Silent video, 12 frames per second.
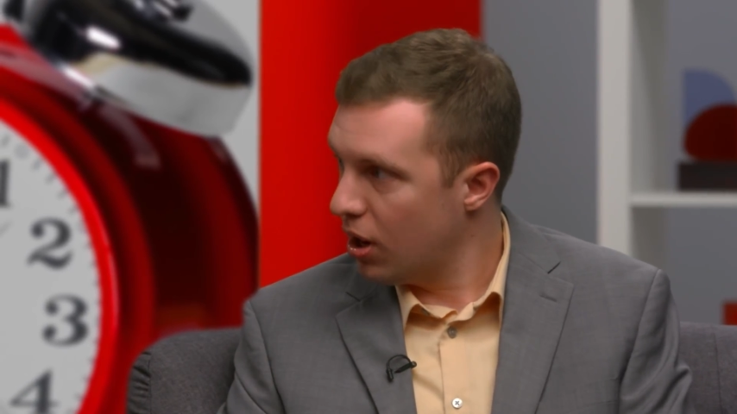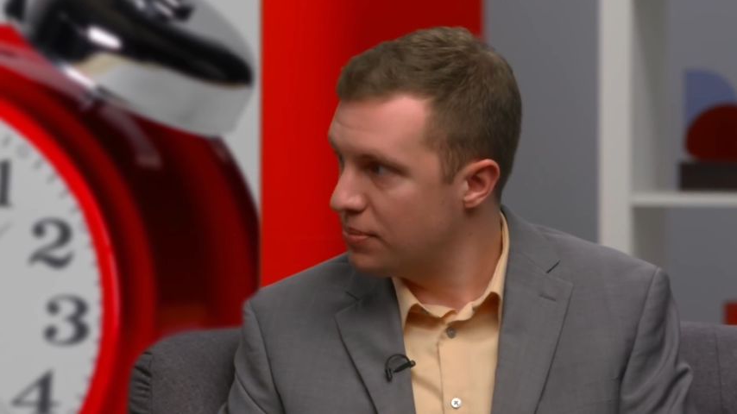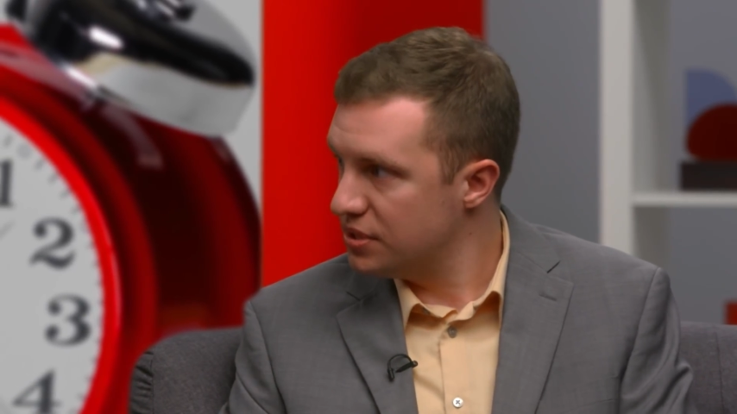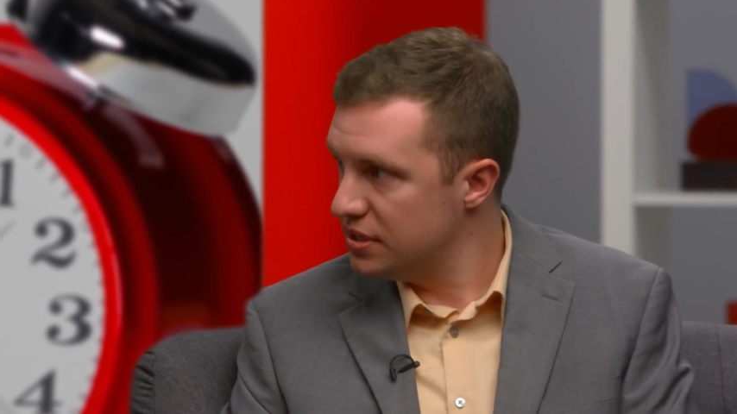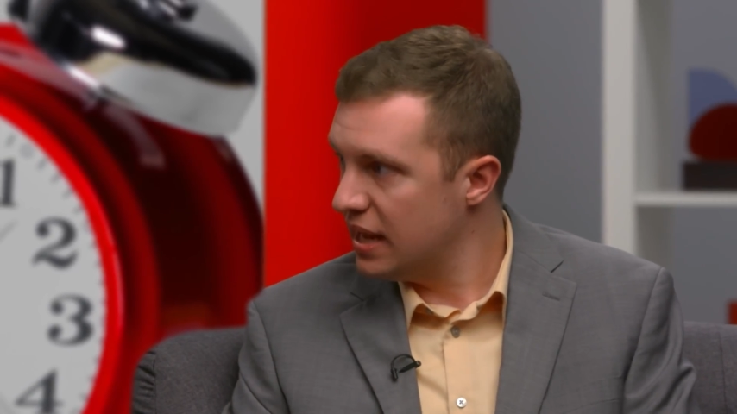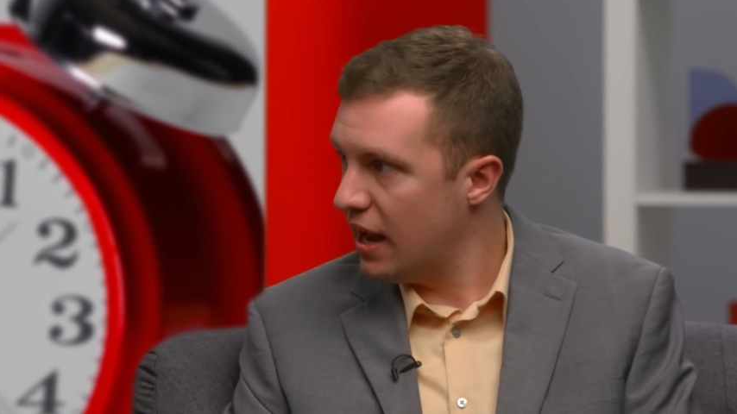
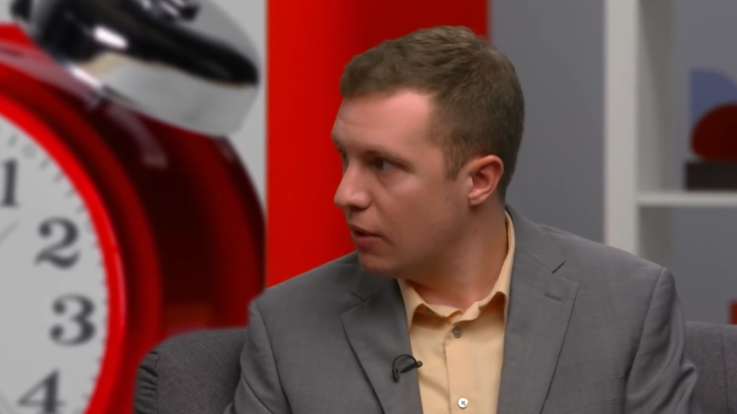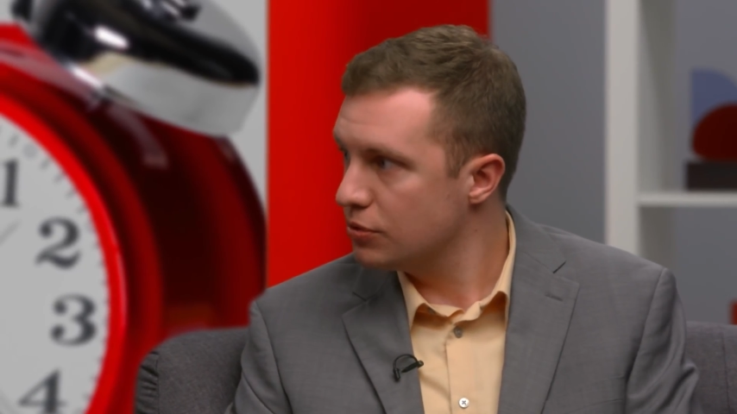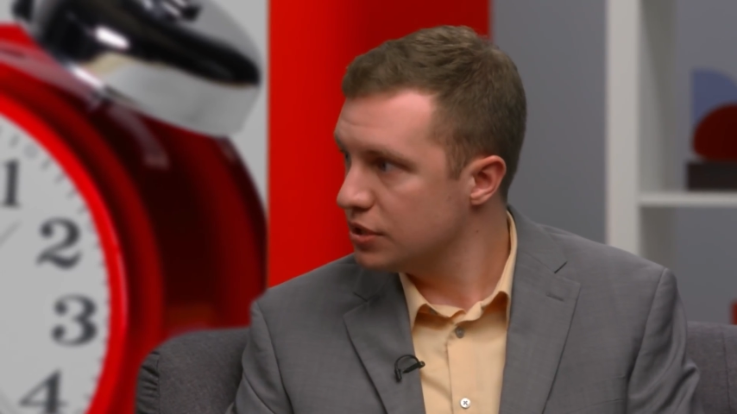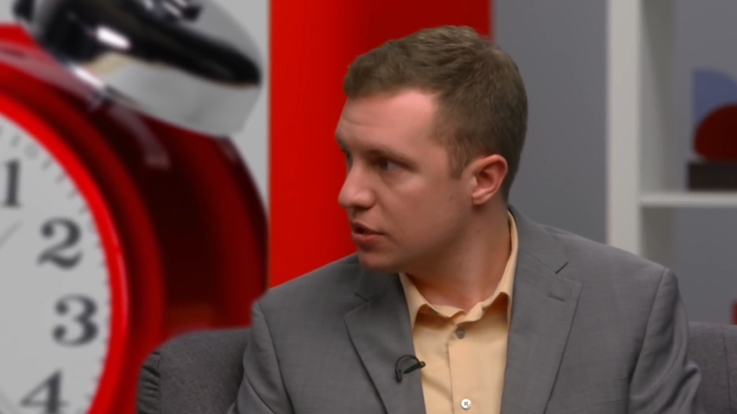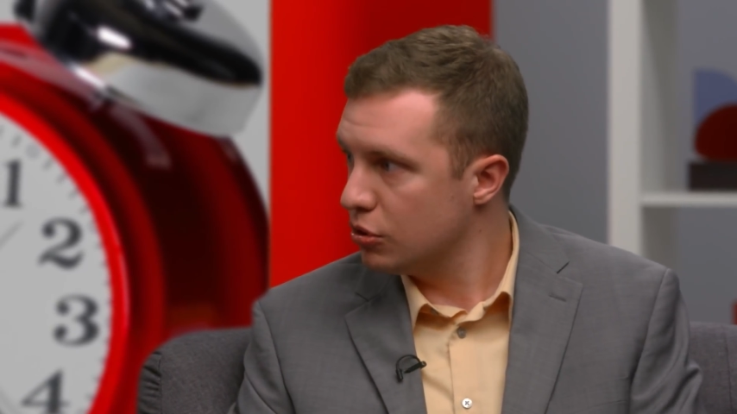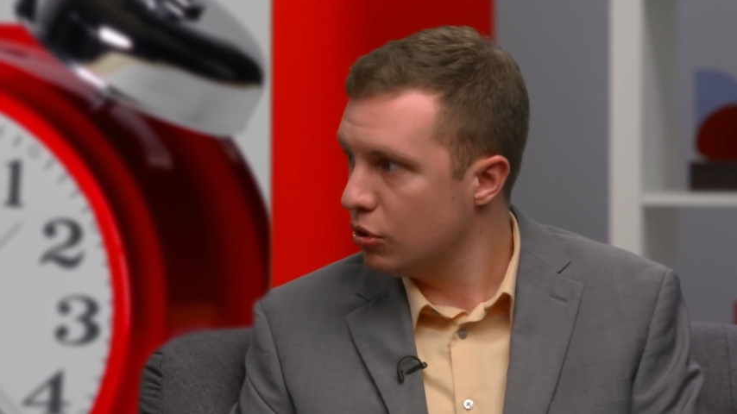ups and
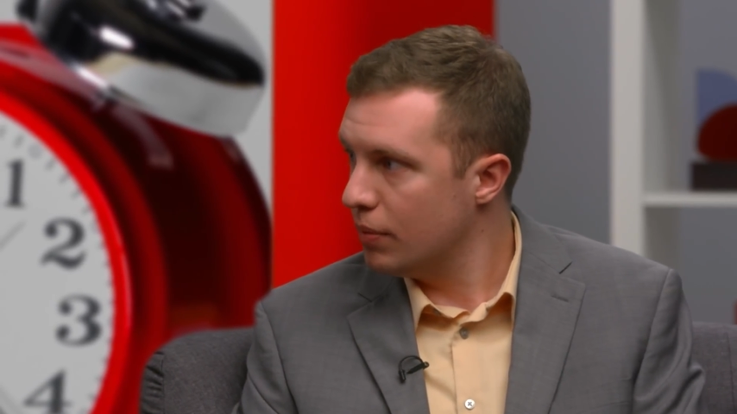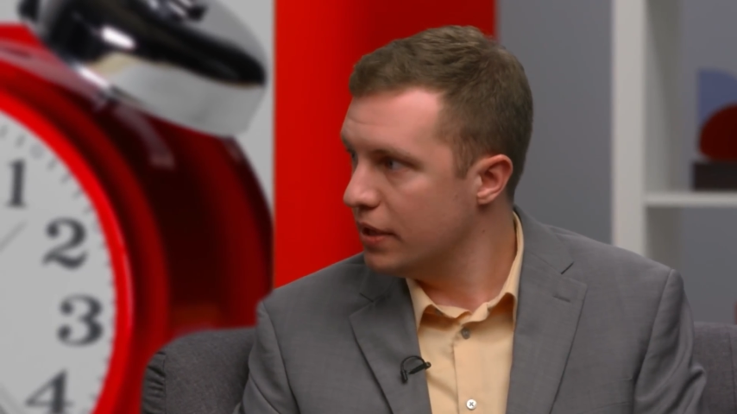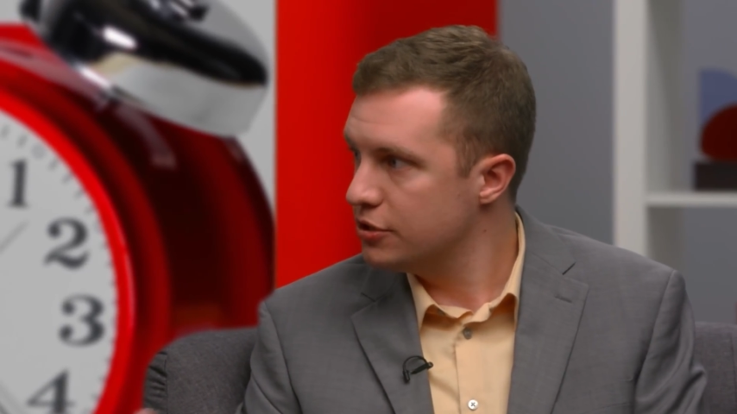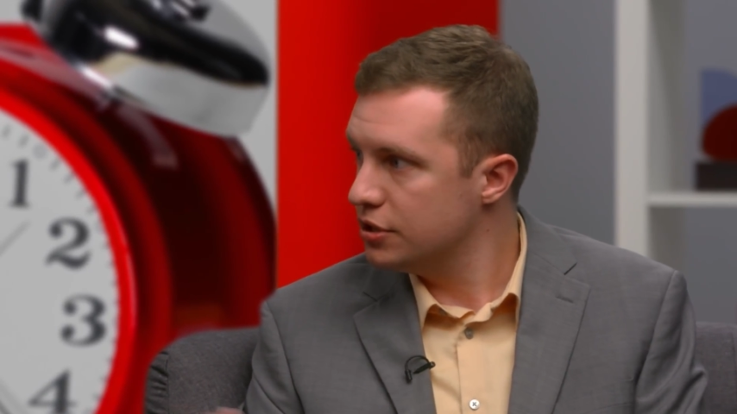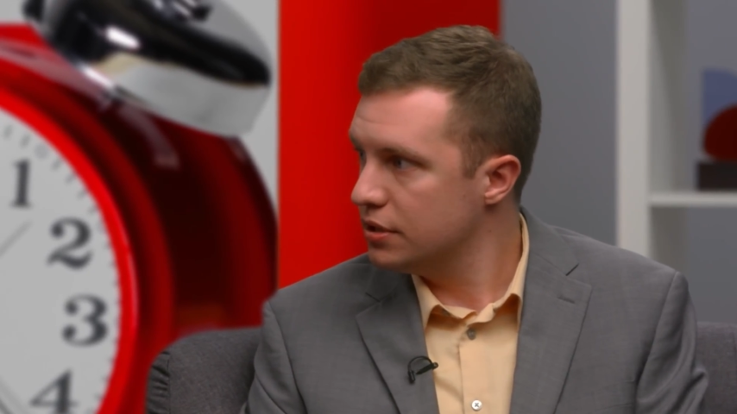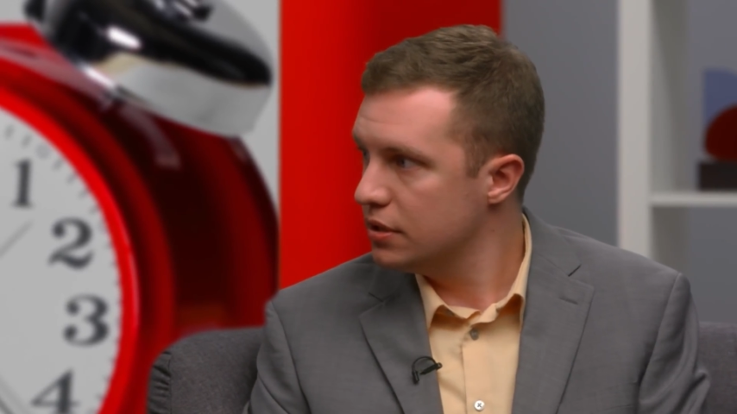downs, like Earl mentioned.